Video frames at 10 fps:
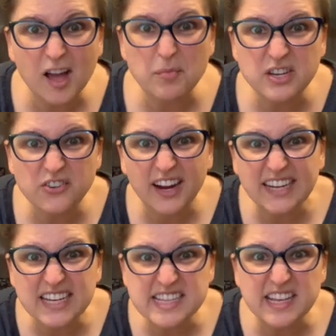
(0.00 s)
I've been trying
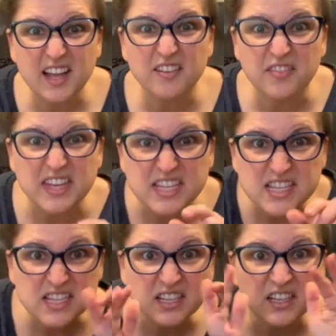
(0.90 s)
to solve
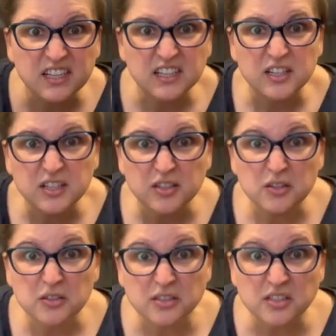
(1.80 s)
this
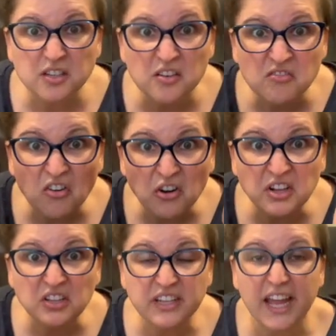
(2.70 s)

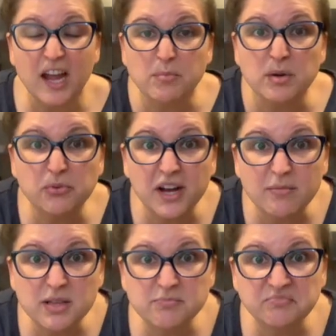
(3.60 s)
vertical camera
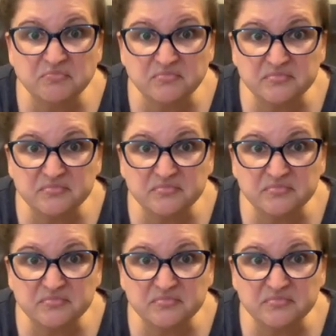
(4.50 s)
problem,